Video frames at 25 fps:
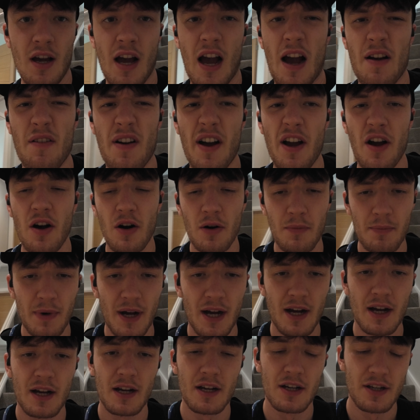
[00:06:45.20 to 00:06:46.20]
I write all my
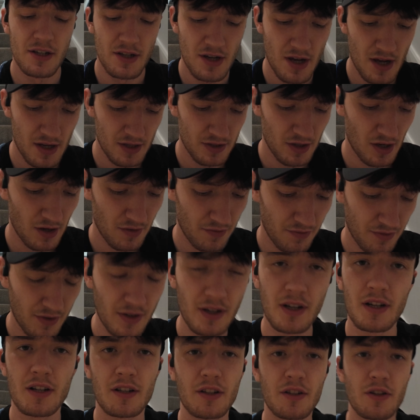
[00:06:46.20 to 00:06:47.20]
sort of
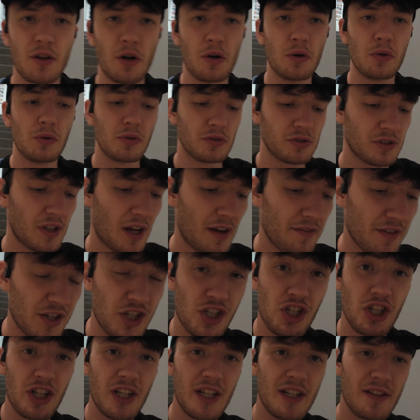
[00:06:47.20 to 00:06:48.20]
goals that I've
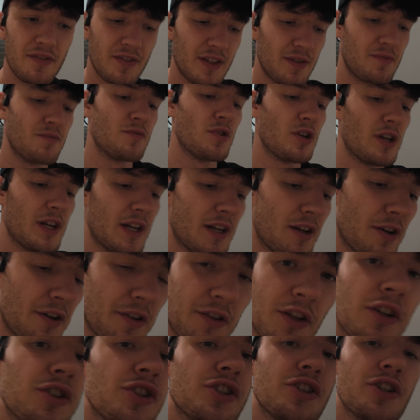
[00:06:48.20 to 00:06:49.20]
achieved in running on
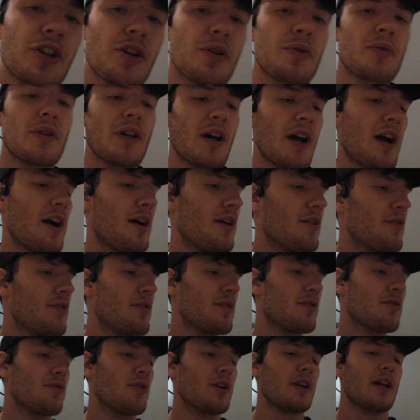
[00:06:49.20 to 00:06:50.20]
the shoe that I've
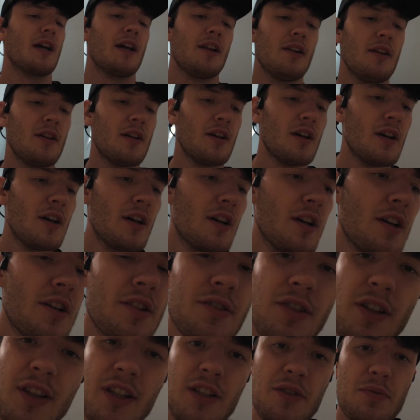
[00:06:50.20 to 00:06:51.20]
run it in.
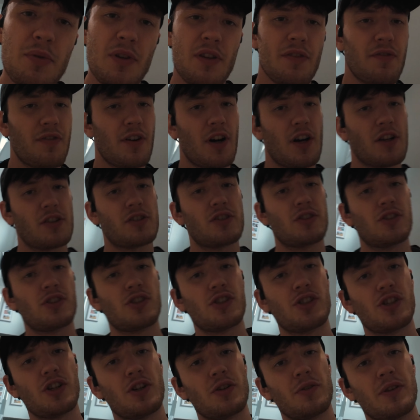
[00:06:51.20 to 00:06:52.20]
So these were the first
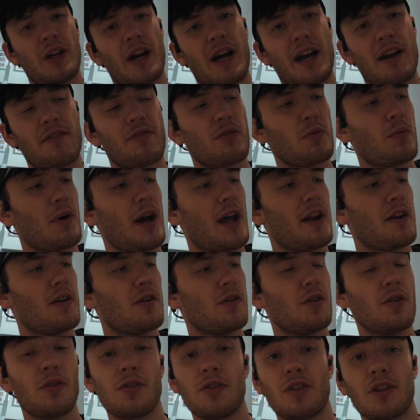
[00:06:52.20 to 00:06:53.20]
shoe that I ever went
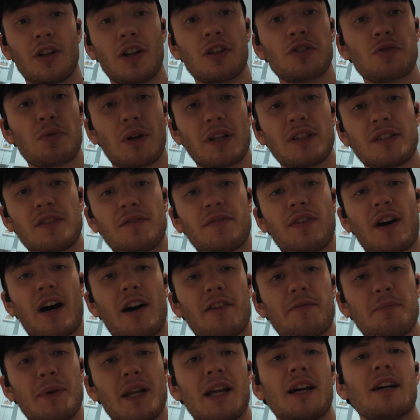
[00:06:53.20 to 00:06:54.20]
under 25
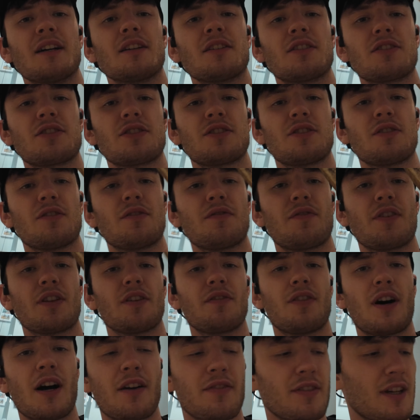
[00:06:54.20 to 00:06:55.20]
minutes for the
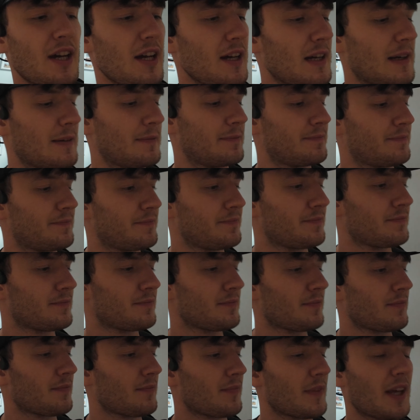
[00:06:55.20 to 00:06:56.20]
5K.
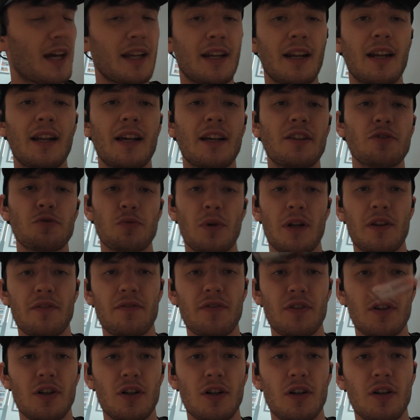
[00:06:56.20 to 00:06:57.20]
I did it in
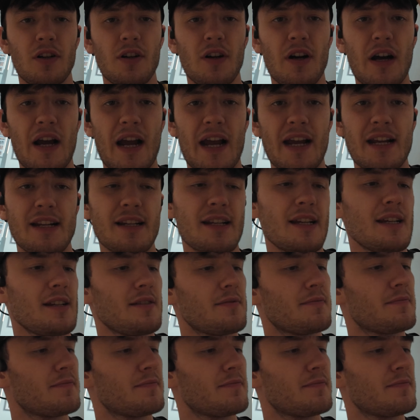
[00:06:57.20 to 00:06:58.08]
24:18.